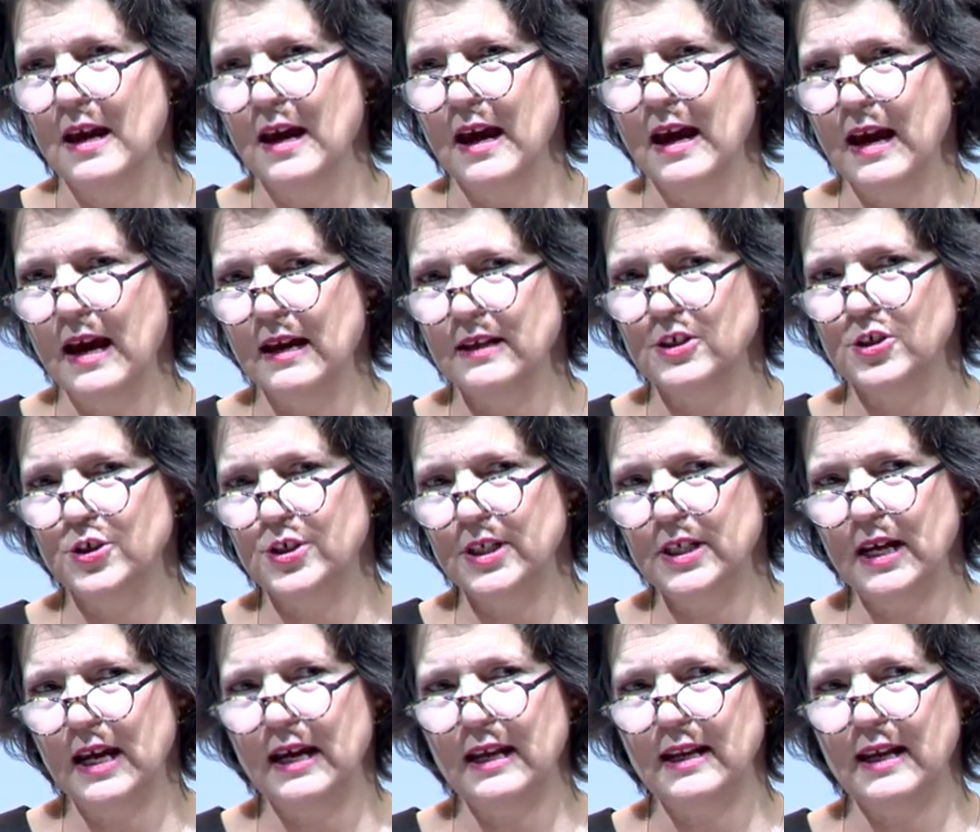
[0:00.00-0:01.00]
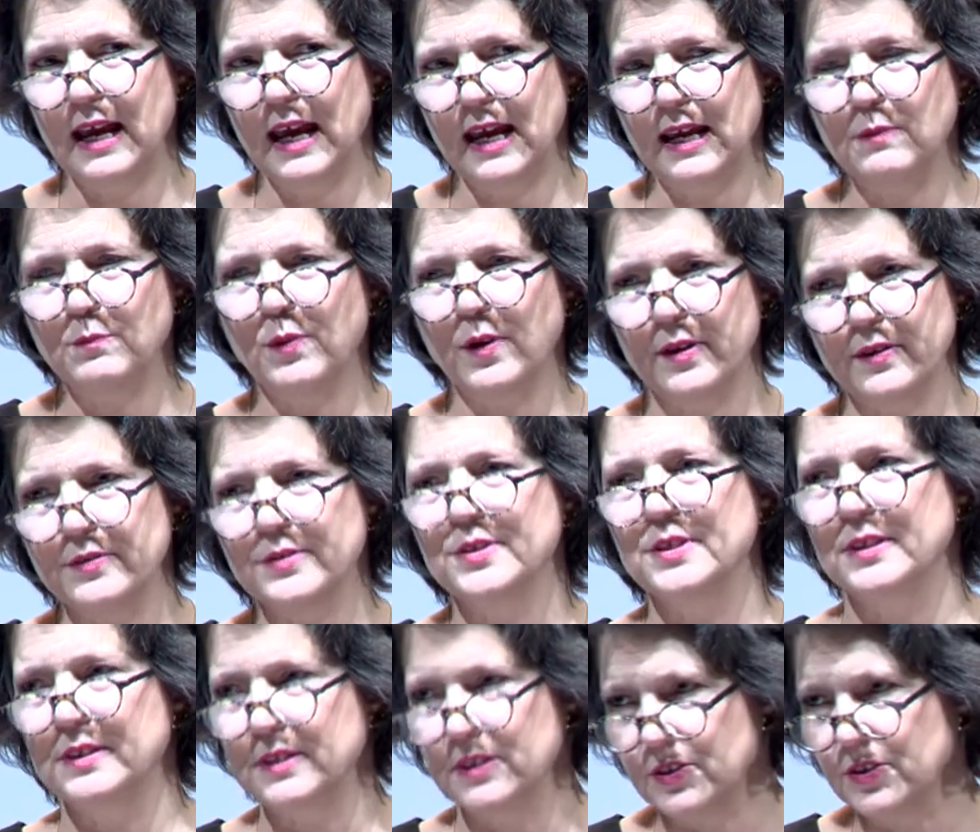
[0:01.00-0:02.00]
And she had 8 brothers
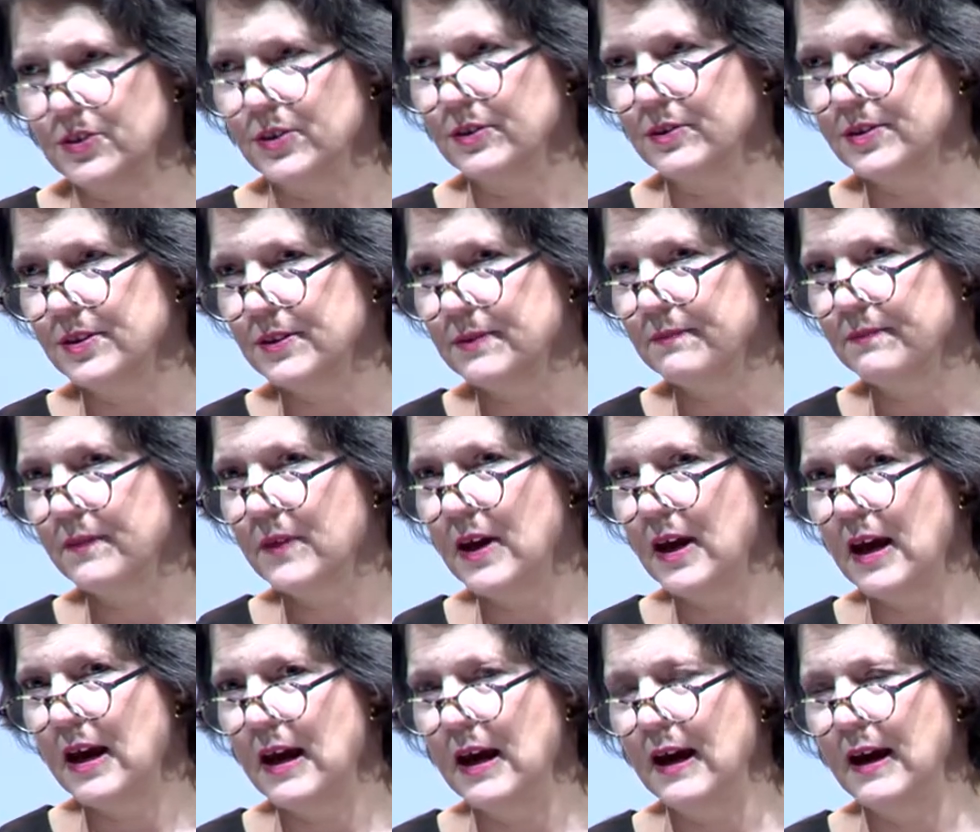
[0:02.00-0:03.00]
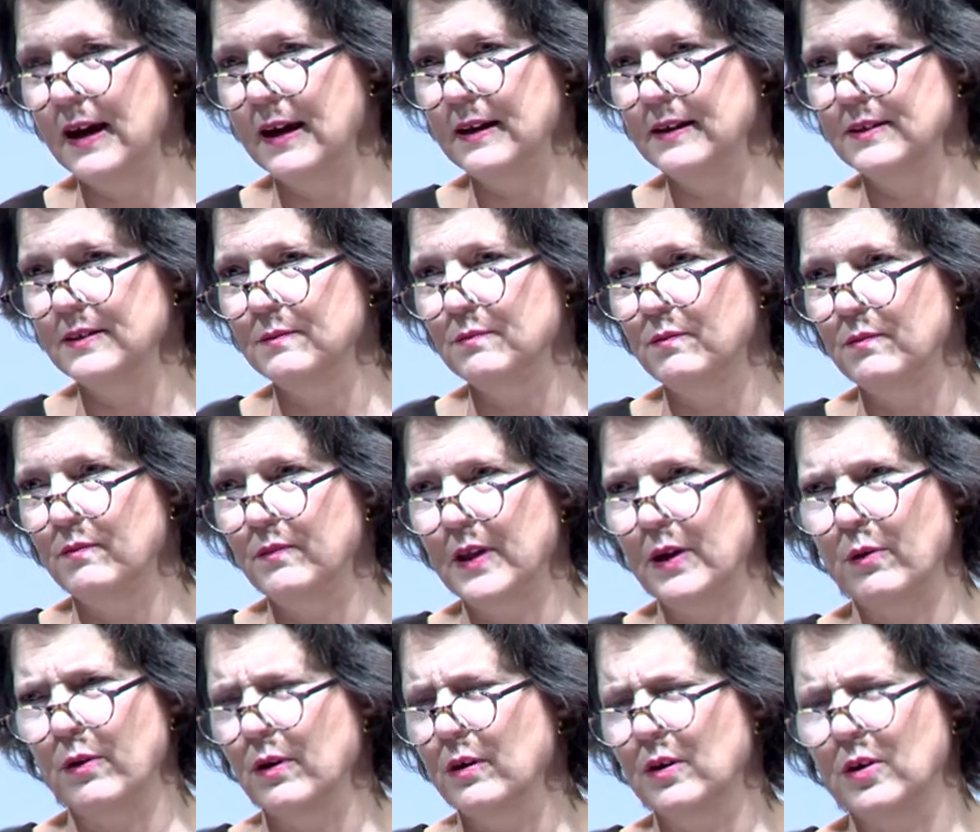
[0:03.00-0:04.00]
and sisters, and they
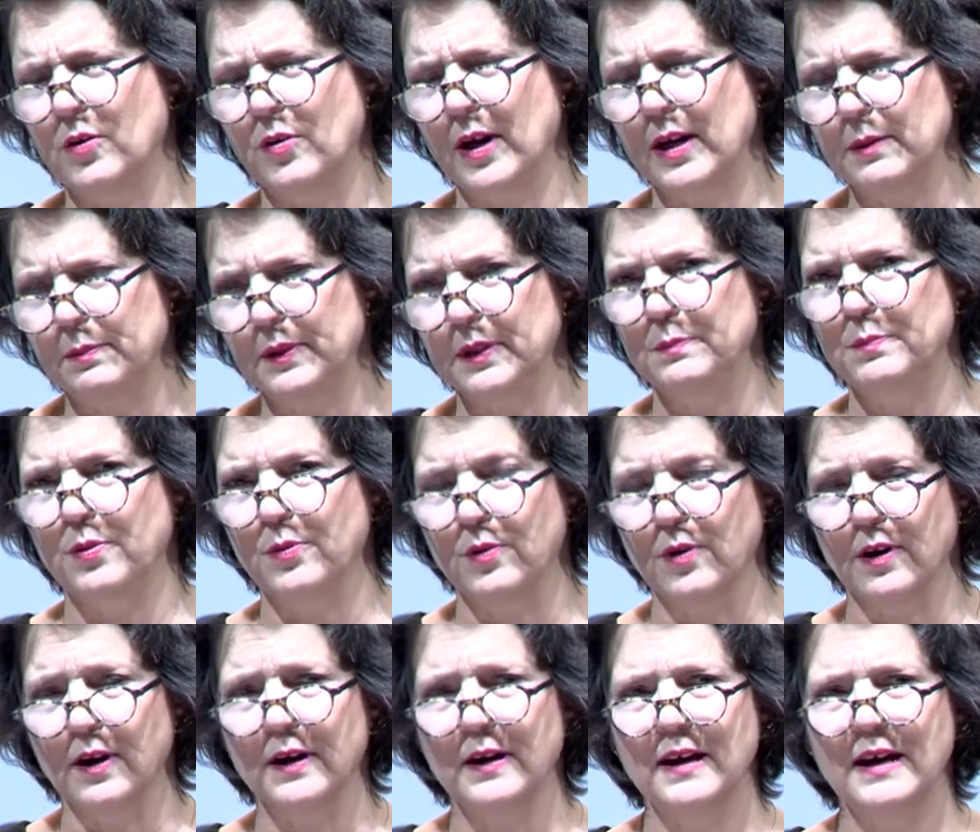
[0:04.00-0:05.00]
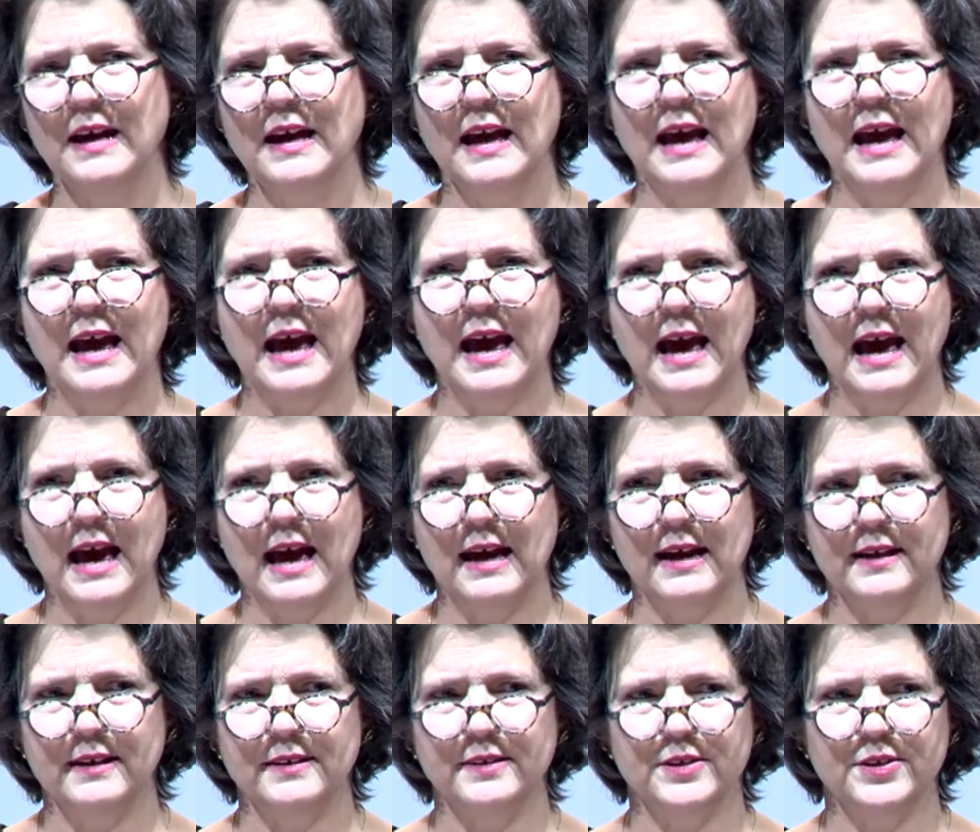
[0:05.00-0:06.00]
were incredibly poor.
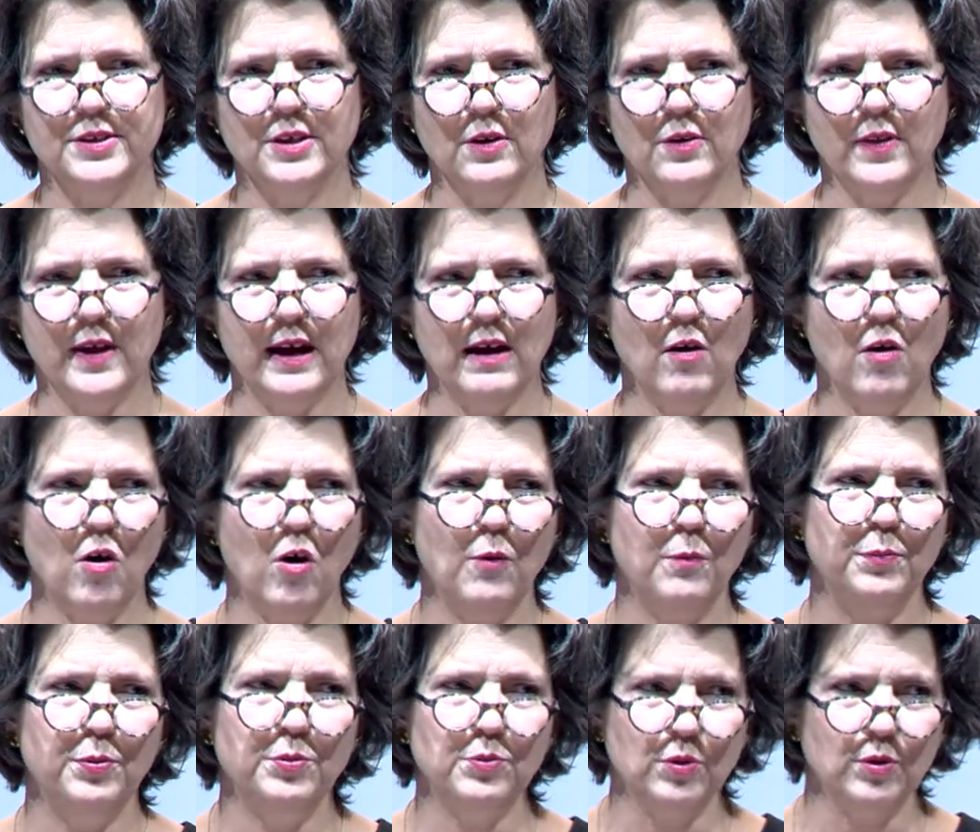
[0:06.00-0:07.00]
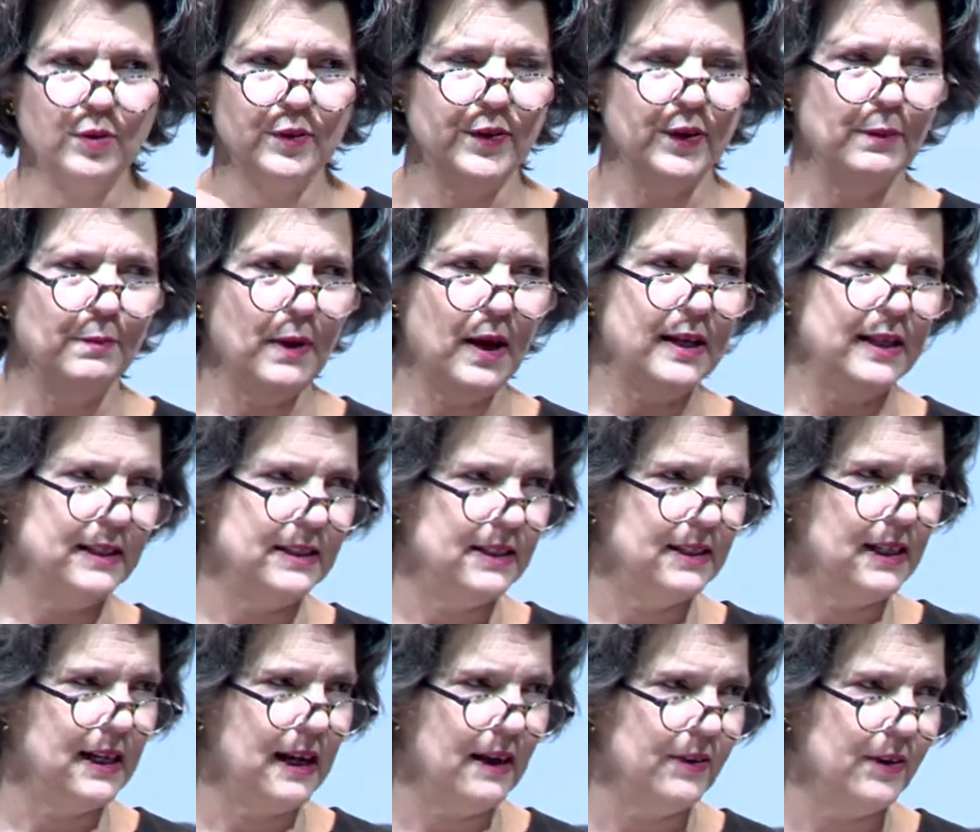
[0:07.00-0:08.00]
And so they all pooled their money
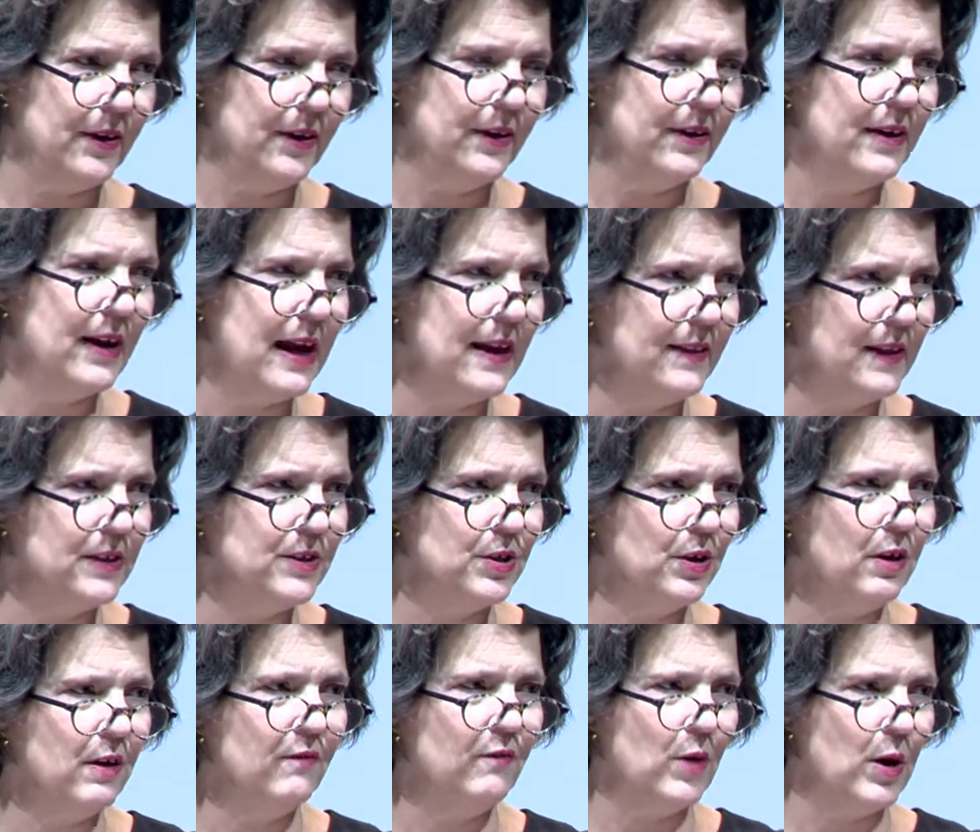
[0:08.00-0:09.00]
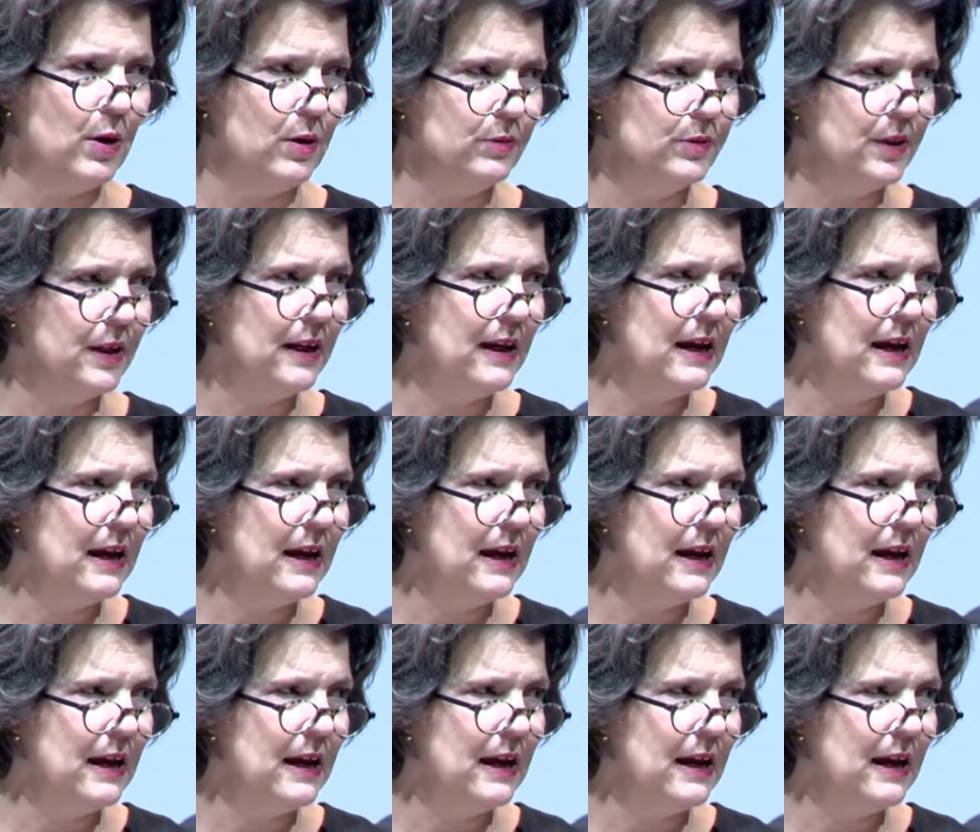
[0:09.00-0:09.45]
together, and they took a vote.